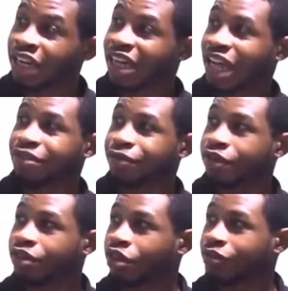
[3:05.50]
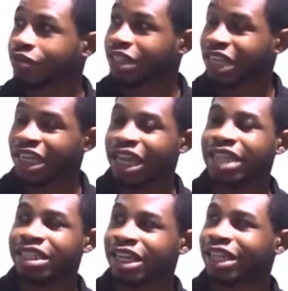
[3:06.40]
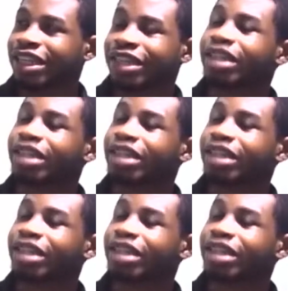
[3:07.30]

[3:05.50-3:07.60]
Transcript: in that field of study. I see that.